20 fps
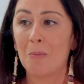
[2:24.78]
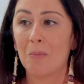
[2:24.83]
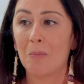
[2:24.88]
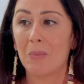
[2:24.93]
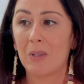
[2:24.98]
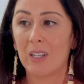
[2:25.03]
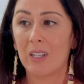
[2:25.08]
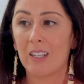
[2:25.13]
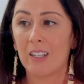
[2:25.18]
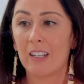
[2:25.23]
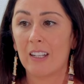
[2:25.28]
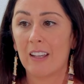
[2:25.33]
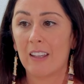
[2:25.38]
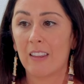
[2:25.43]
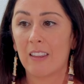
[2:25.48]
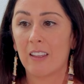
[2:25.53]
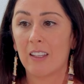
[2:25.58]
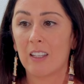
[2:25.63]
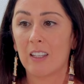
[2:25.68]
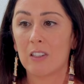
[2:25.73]
but I
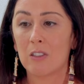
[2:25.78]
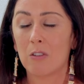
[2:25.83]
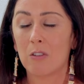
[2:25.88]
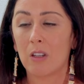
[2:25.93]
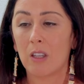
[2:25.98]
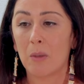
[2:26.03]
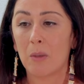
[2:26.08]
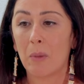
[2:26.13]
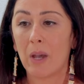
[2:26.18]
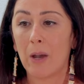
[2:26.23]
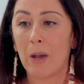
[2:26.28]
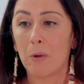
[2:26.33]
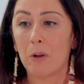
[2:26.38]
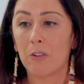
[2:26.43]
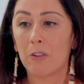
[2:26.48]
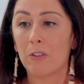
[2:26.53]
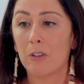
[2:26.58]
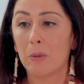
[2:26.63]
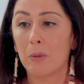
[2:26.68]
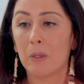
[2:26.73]
think it's really
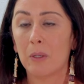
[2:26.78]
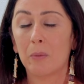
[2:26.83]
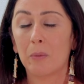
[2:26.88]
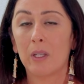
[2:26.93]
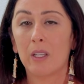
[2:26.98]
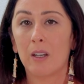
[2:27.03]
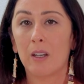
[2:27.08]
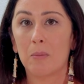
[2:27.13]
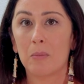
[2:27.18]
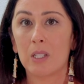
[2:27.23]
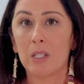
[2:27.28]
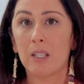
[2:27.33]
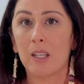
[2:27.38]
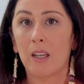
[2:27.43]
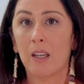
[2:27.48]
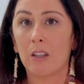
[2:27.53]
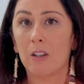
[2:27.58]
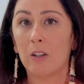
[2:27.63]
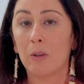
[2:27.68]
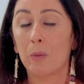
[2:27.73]
powerful when we come
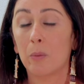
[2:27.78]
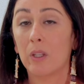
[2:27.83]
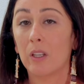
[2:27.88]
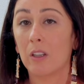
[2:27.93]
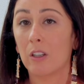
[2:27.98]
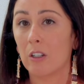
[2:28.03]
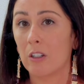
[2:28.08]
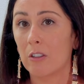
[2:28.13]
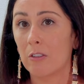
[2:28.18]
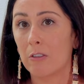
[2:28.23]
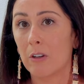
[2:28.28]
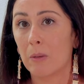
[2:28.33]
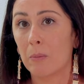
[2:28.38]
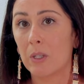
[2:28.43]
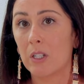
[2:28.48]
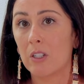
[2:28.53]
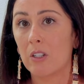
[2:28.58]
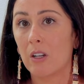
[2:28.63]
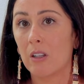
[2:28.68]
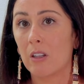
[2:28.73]
together and we learn from
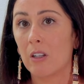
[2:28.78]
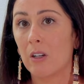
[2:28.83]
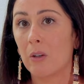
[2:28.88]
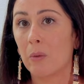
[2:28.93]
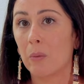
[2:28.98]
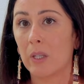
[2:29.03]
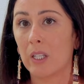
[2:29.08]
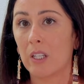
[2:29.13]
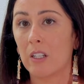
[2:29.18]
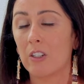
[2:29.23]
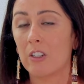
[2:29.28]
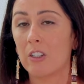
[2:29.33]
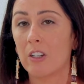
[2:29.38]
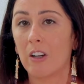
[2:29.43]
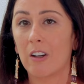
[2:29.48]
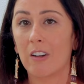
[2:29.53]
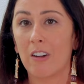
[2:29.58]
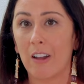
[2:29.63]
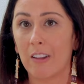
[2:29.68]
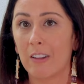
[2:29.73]
each other and we can
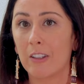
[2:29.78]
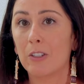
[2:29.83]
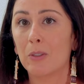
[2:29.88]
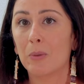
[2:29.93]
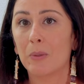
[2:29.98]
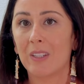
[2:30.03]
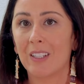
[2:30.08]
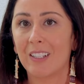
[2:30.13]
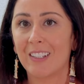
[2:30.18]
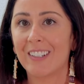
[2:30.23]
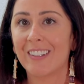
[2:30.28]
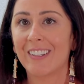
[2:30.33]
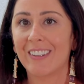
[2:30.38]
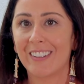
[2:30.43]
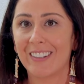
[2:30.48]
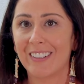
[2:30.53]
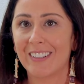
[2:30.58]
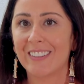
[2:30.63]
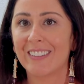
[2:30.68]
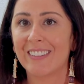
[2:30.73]
share knowledge with each
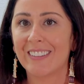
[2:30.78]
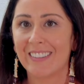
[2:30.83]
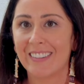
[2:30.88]
other.